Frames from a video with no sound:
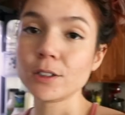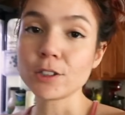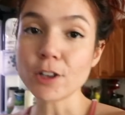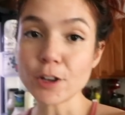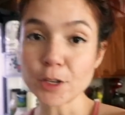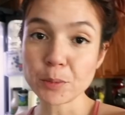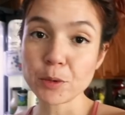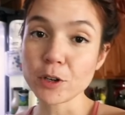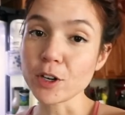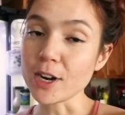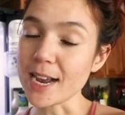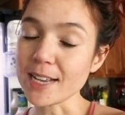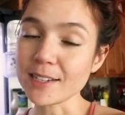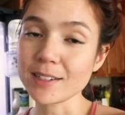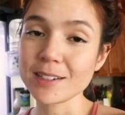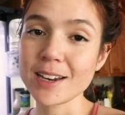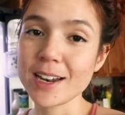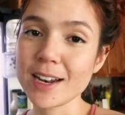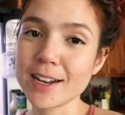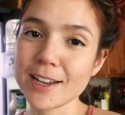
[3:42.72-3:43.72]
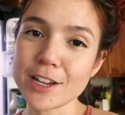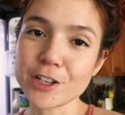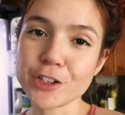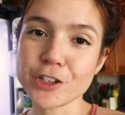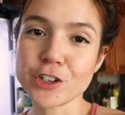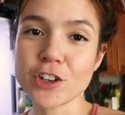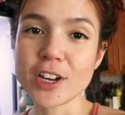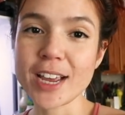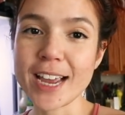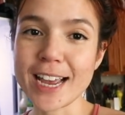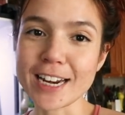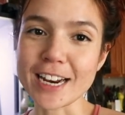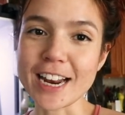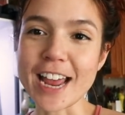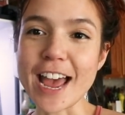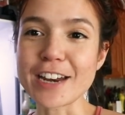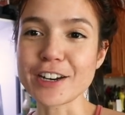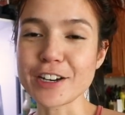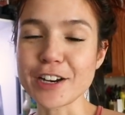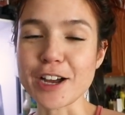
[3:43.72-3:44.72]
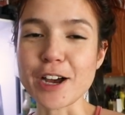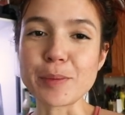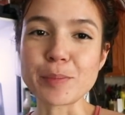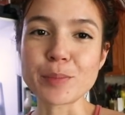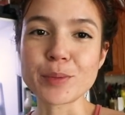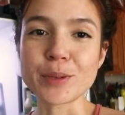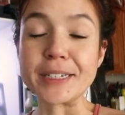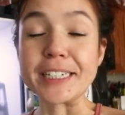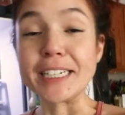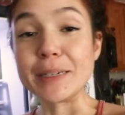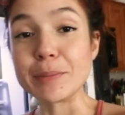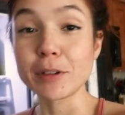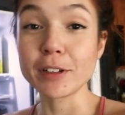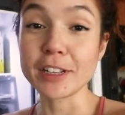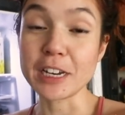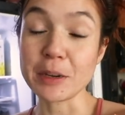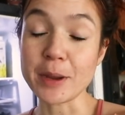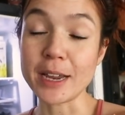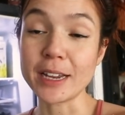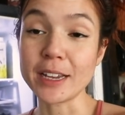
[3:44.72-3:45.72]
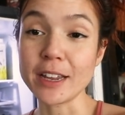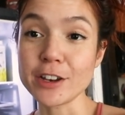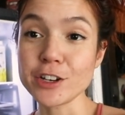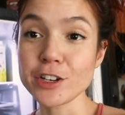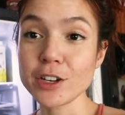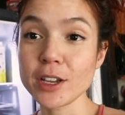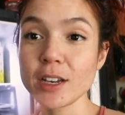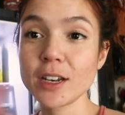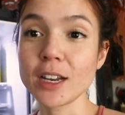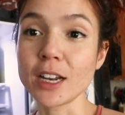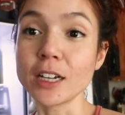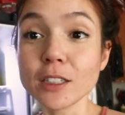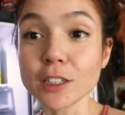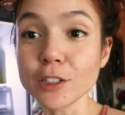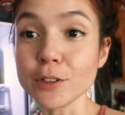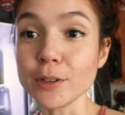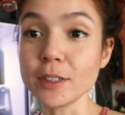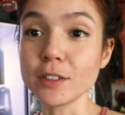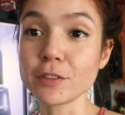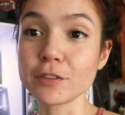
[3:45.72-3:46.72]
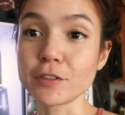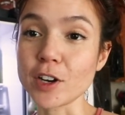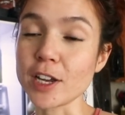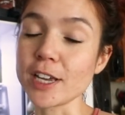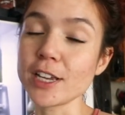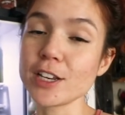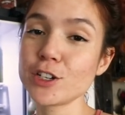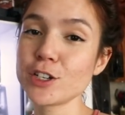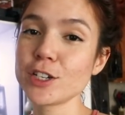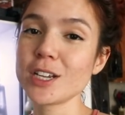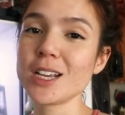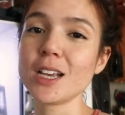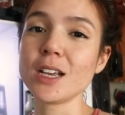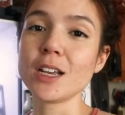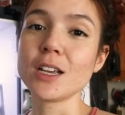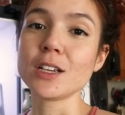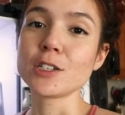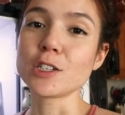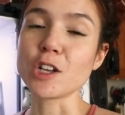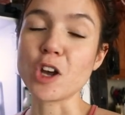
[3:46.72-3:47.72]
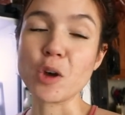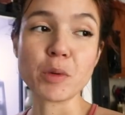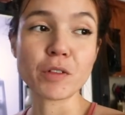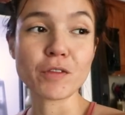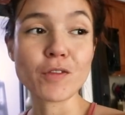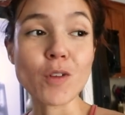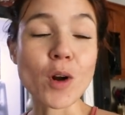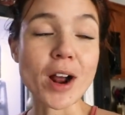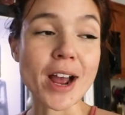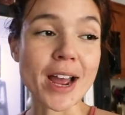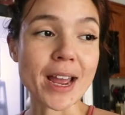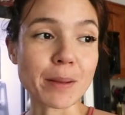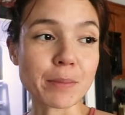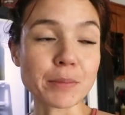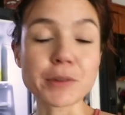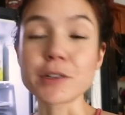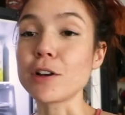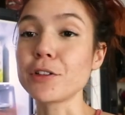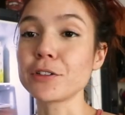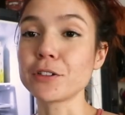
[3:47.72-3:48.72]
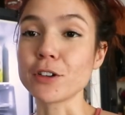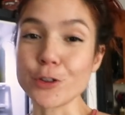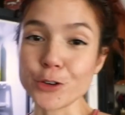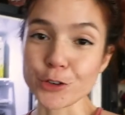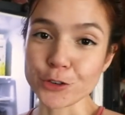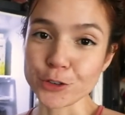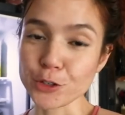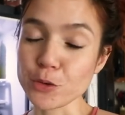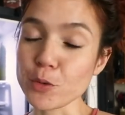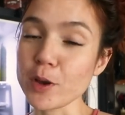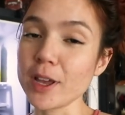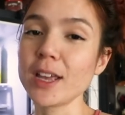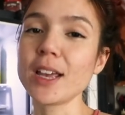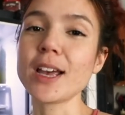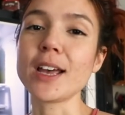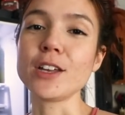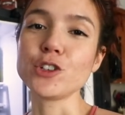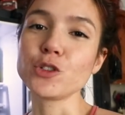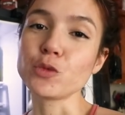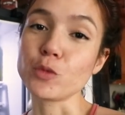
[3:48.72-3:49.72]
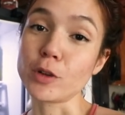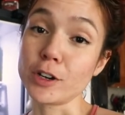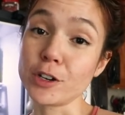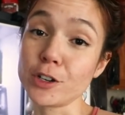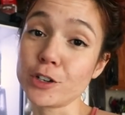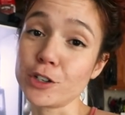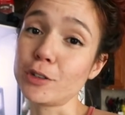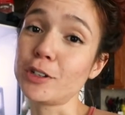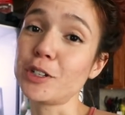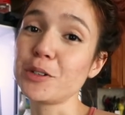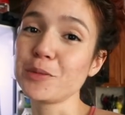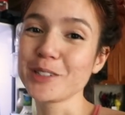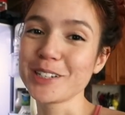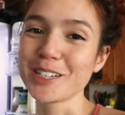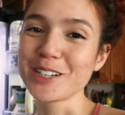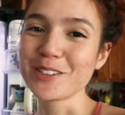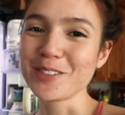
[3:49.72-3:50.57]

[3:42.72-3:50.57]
So I was procrastinating yesterday and I ended up deep cleaning my kitchen, including the fridge. So before I put all the groceries away, I just wanted to show you really